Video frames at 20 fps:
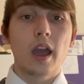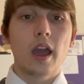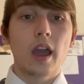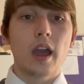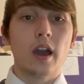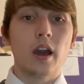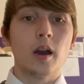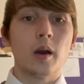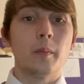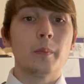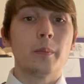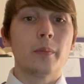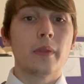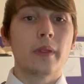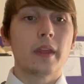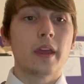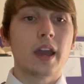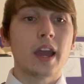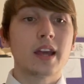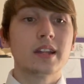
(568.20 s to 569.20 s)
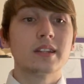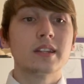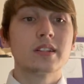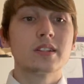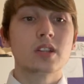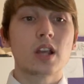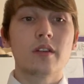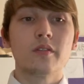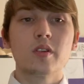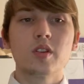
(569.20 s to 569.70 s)
had
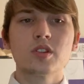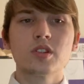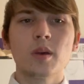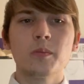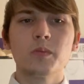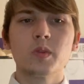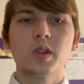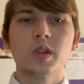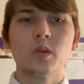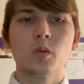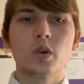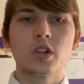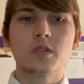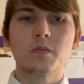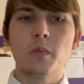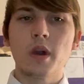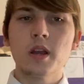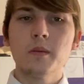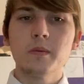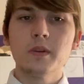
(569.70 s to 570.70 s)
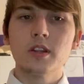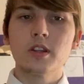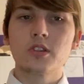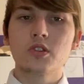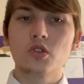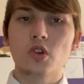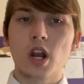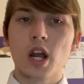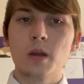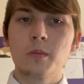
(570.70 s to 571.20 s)
discovered something which might be
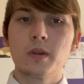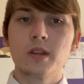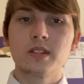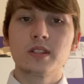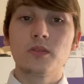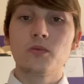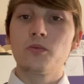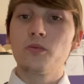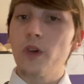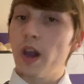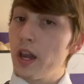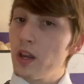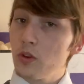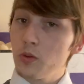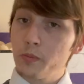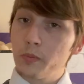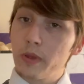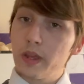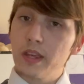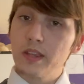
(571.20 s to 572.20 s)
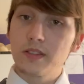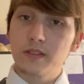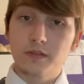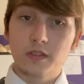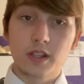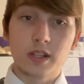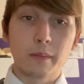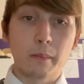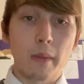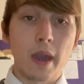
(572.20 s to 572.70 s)
described as the final piece of
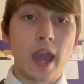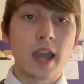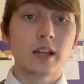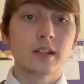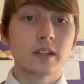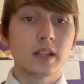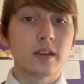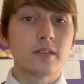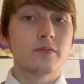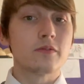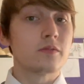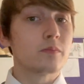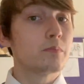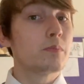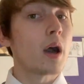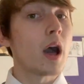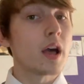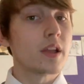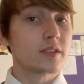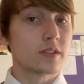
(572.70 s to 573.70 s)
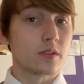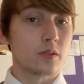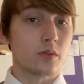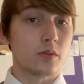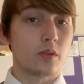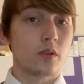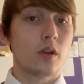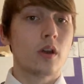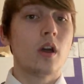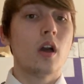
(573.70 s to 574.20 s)
the Maglev puzzle.
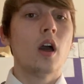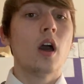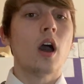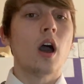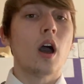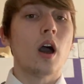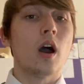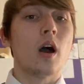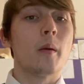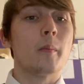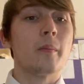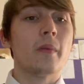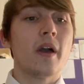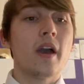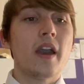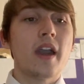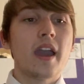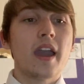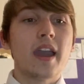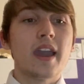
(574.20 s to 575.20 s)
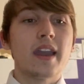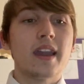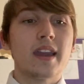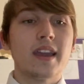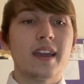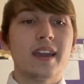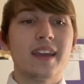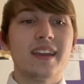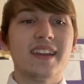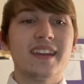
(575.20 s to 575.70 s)
Um,
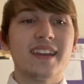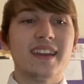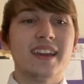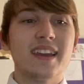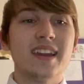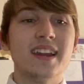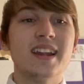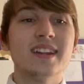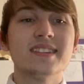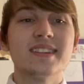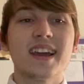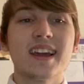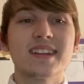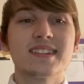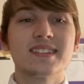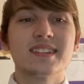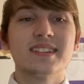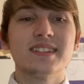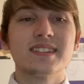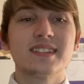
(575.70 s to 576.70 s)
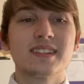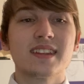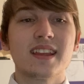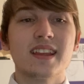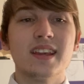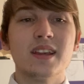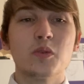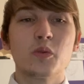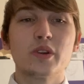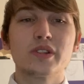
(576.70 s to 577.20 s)
in its essence,
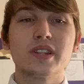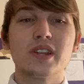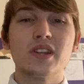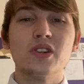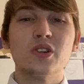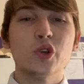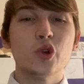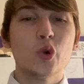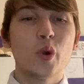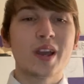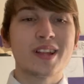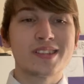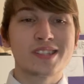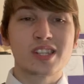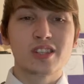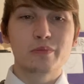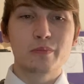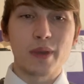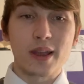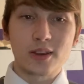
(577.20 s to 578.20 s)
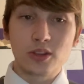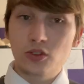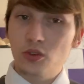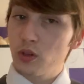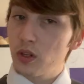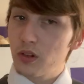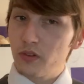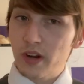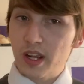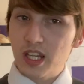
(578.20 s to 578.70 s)
it was a new and
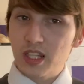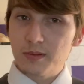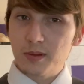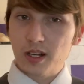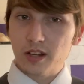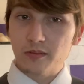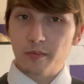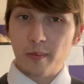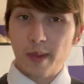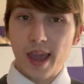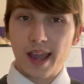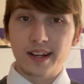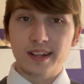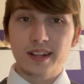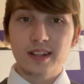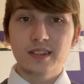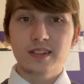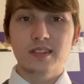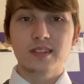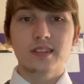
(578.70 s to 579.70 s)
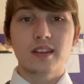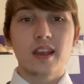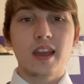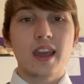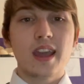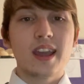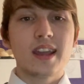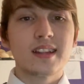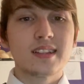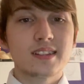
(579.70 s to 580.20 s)
special arrangement of magnets
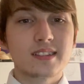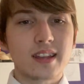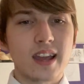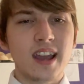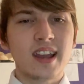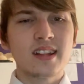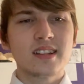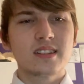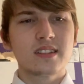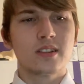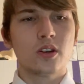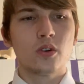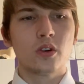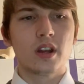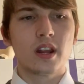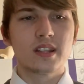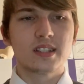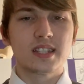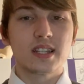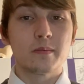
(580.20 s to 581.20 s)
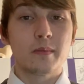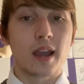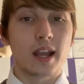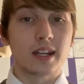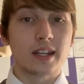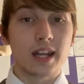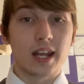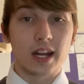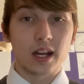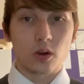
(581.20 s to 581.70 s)
in science known as the
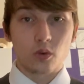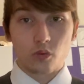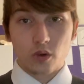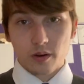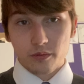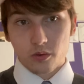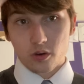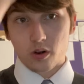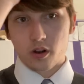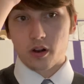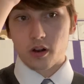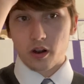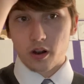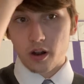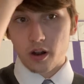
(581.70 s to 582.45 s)
magnetic river.